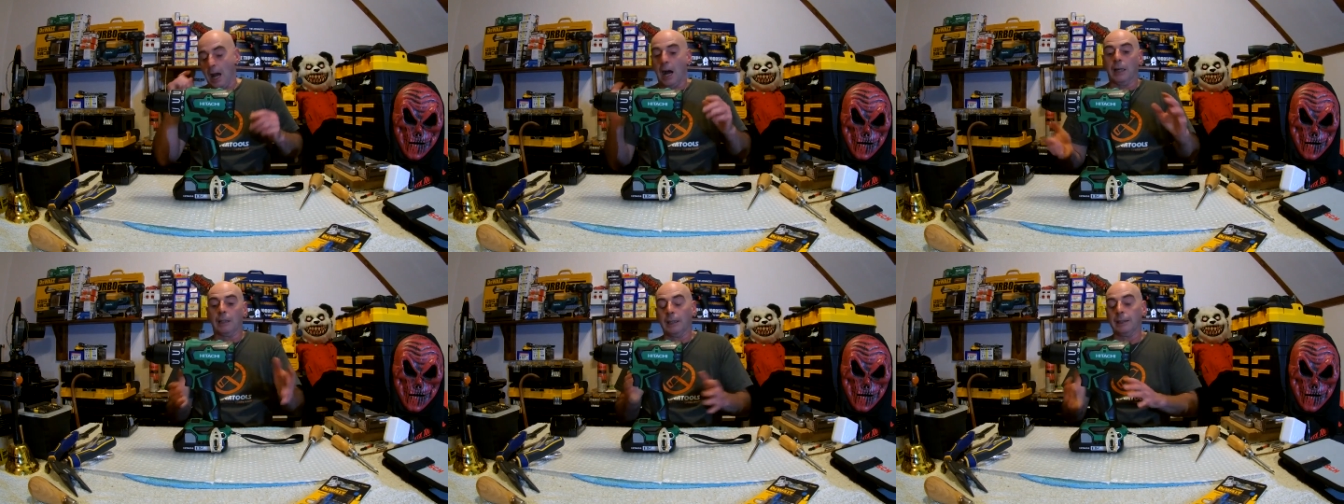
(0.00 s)

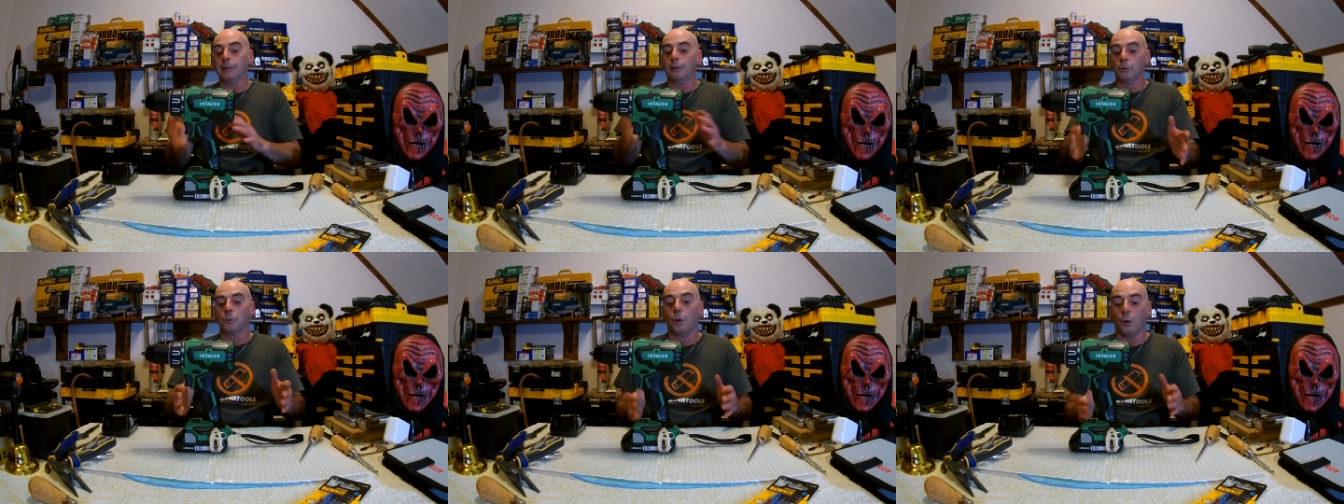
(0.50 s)
Unlike the
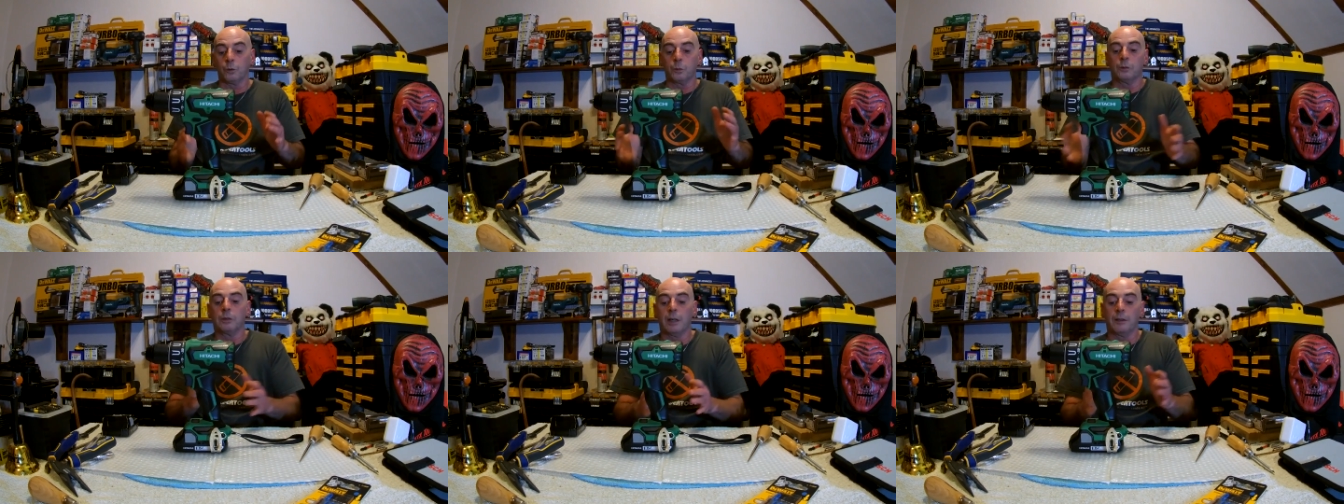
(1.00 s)
DeWalt,
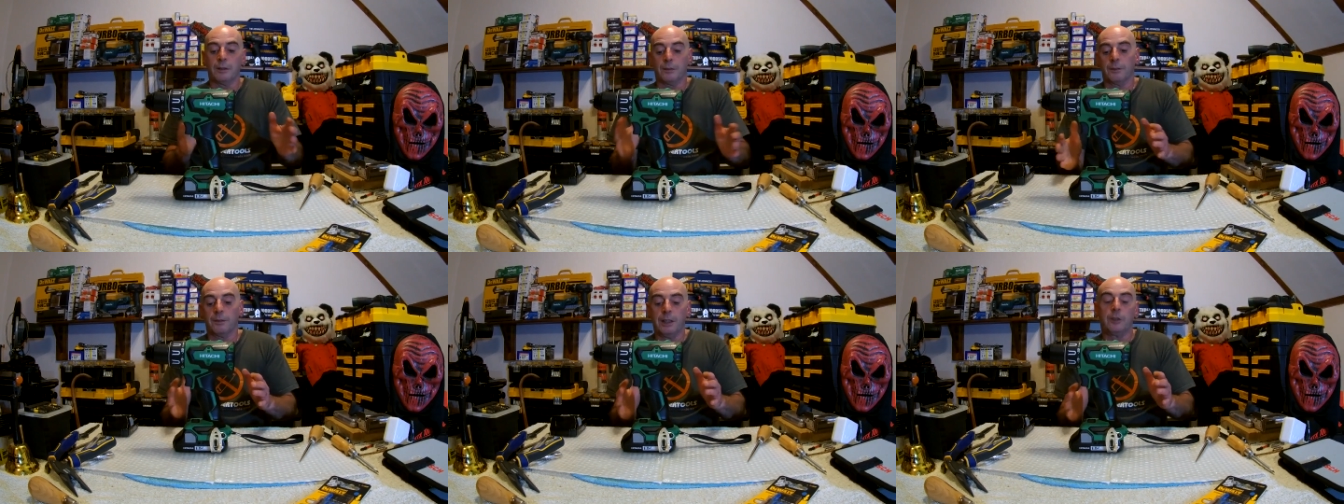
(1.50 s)
which
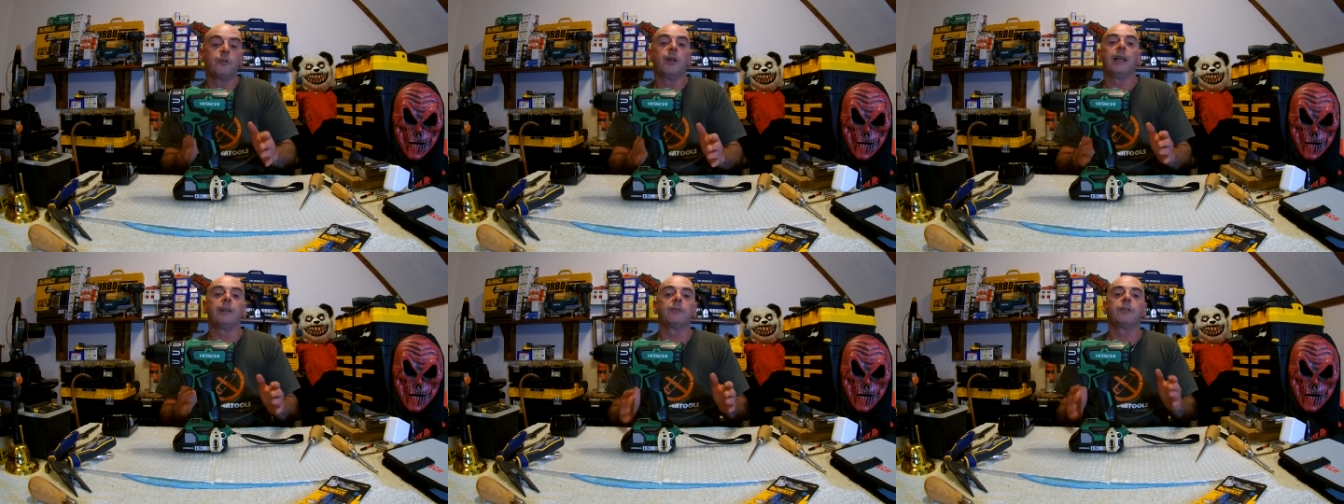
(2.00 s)
they
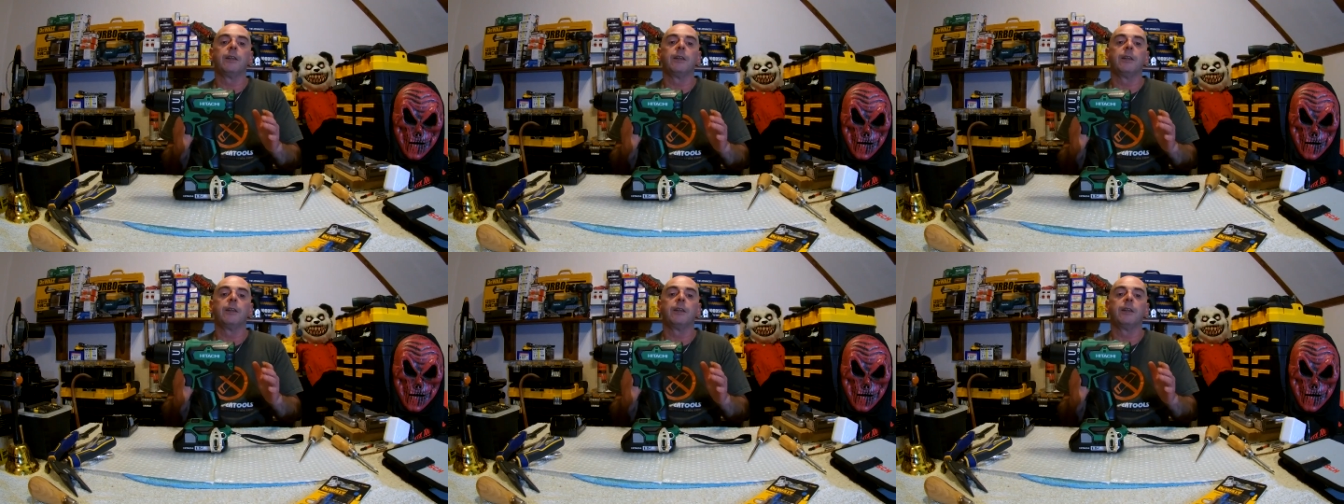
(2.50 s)
changed